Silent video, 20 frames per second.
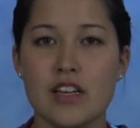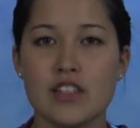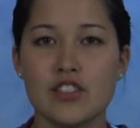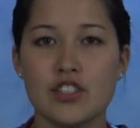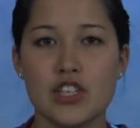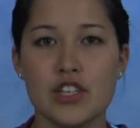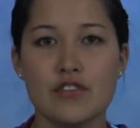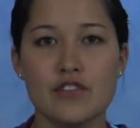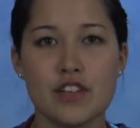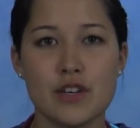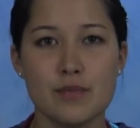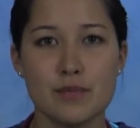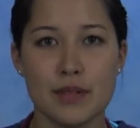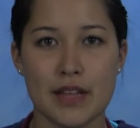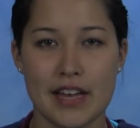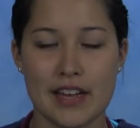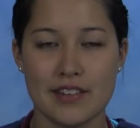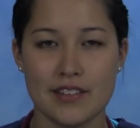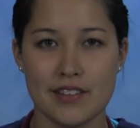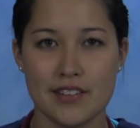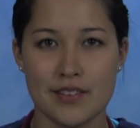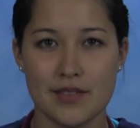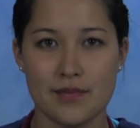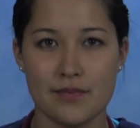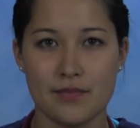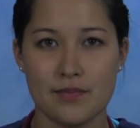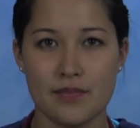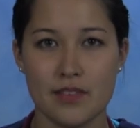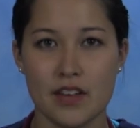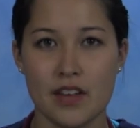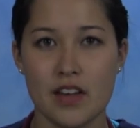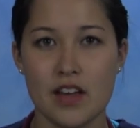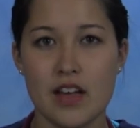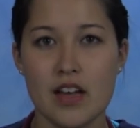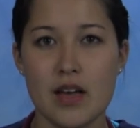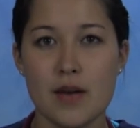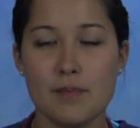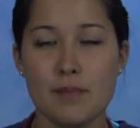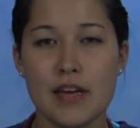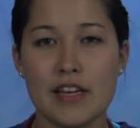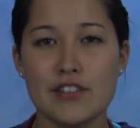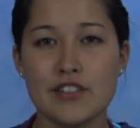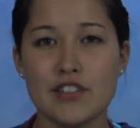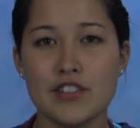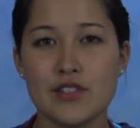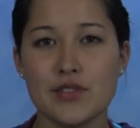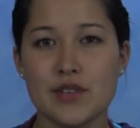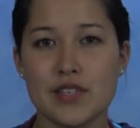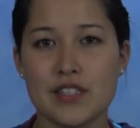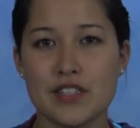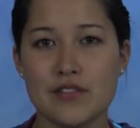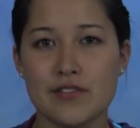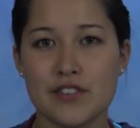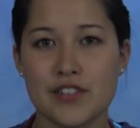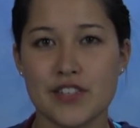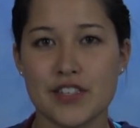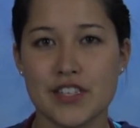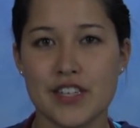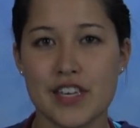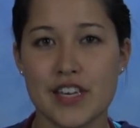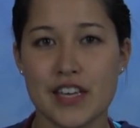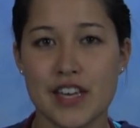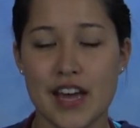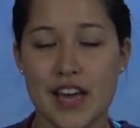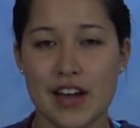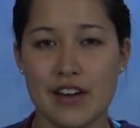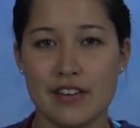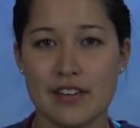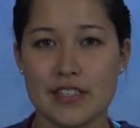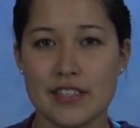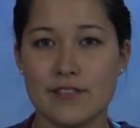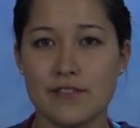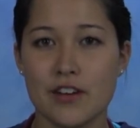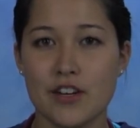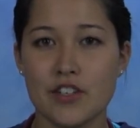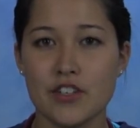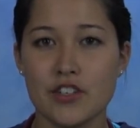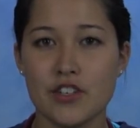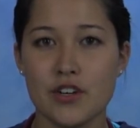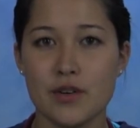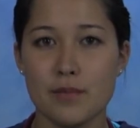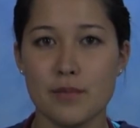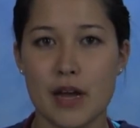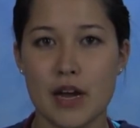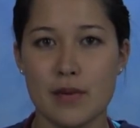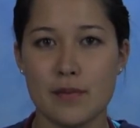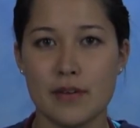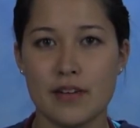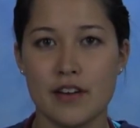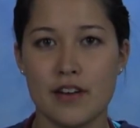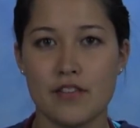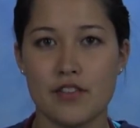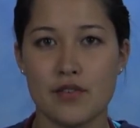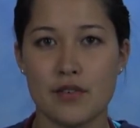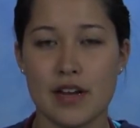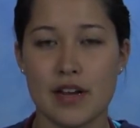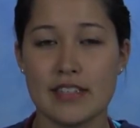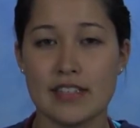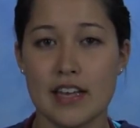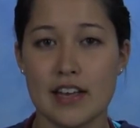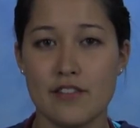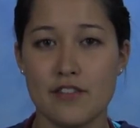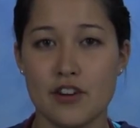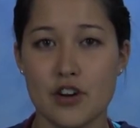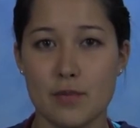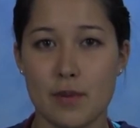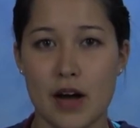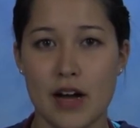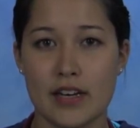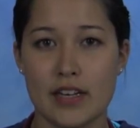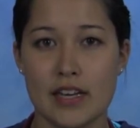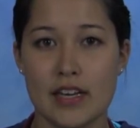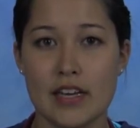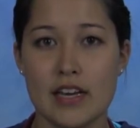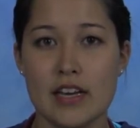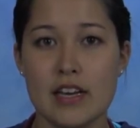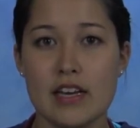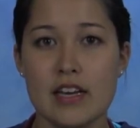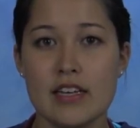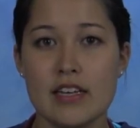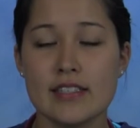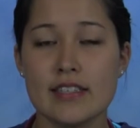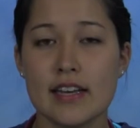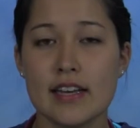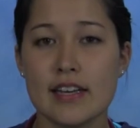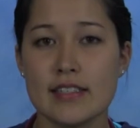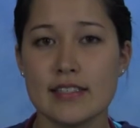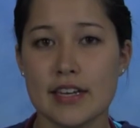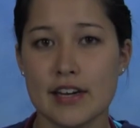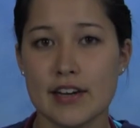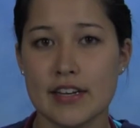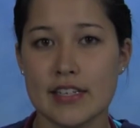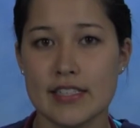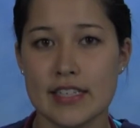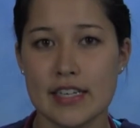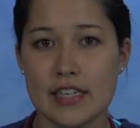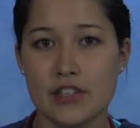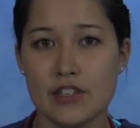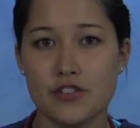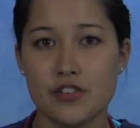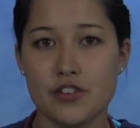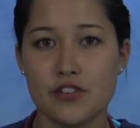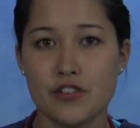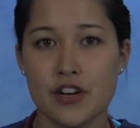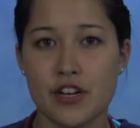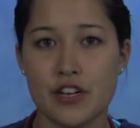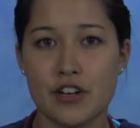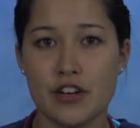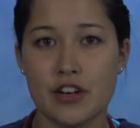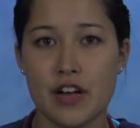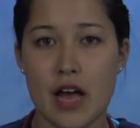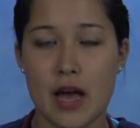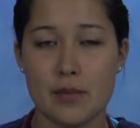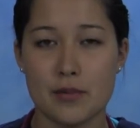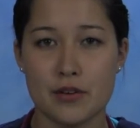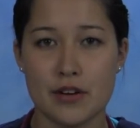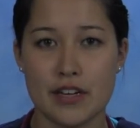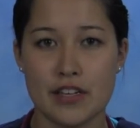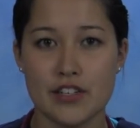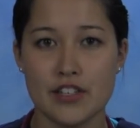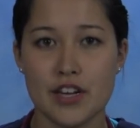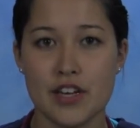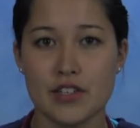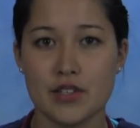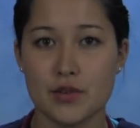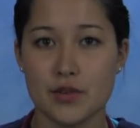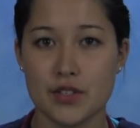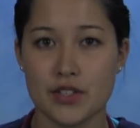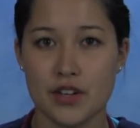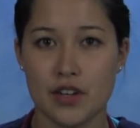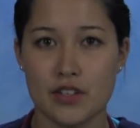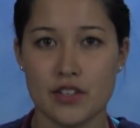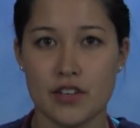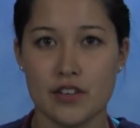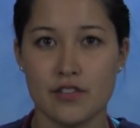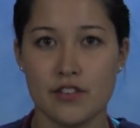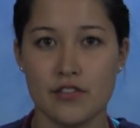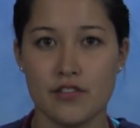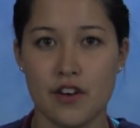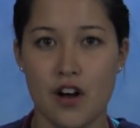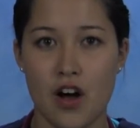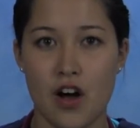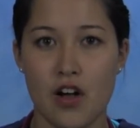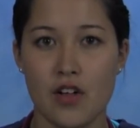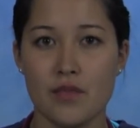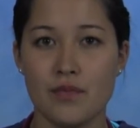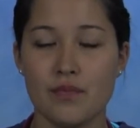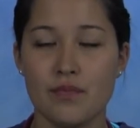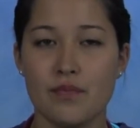Chief complaint. Patient's reason for seeking care is functional impairment of the right side of her body, secondary to intracranial hemorrhage as a result of a fall.